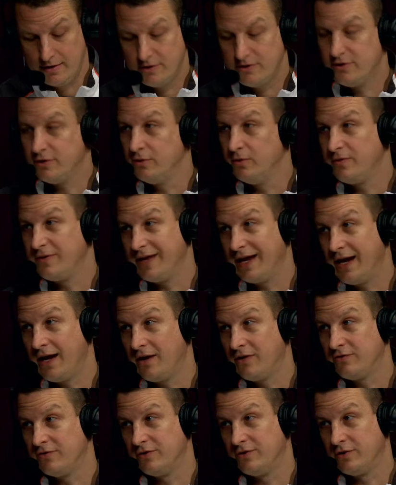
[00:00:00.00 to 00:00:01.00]

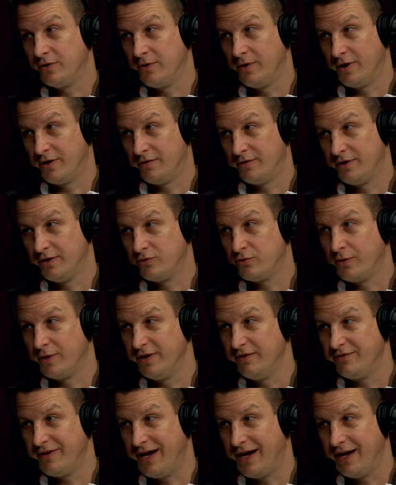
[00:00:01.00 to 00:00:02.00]

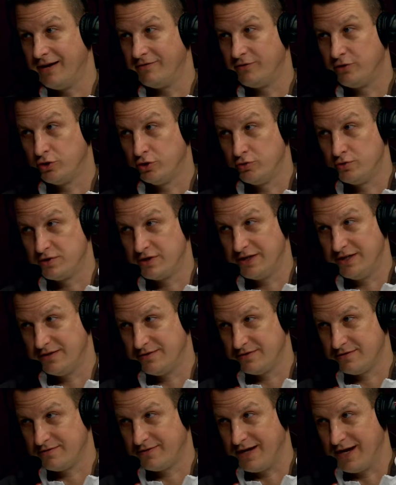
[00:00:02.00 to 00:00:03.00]
2,225. Two
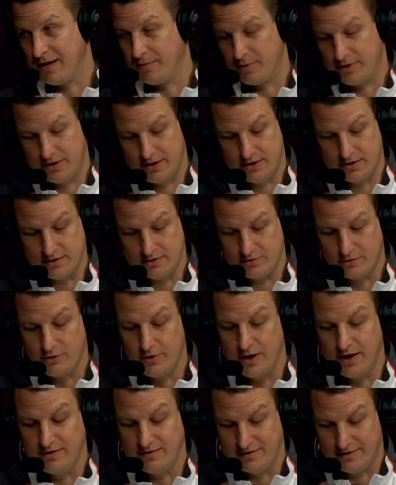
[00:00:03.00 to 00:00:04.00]
seasons of competition.
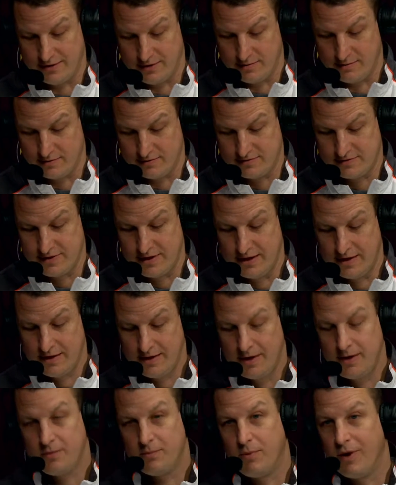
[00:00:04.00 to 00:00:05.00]
Crazy numbers.
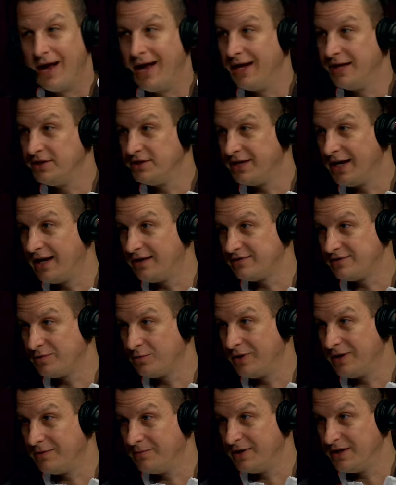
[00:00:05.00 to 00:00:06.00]
Brian Johnson,
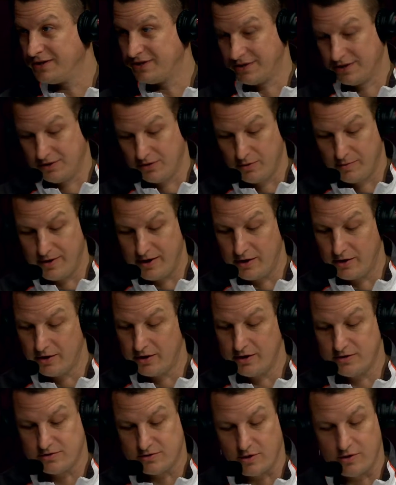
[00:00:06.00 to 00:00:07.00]
we had mentioned a little bit
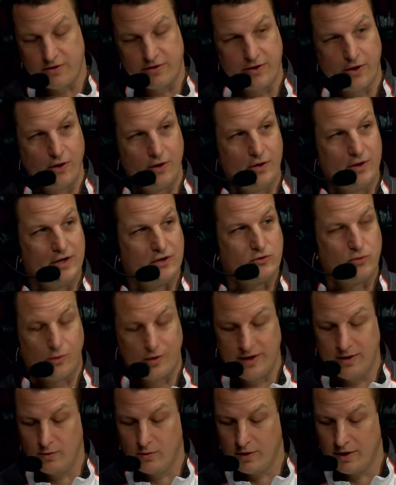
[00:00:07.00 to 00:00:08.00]
earlier, is our third at
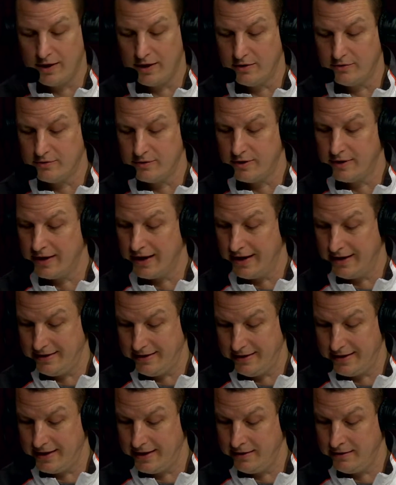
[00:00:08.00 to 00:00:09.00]

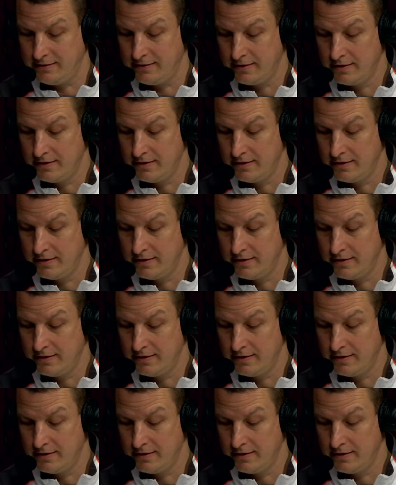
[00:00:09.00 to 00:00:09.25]
2,188.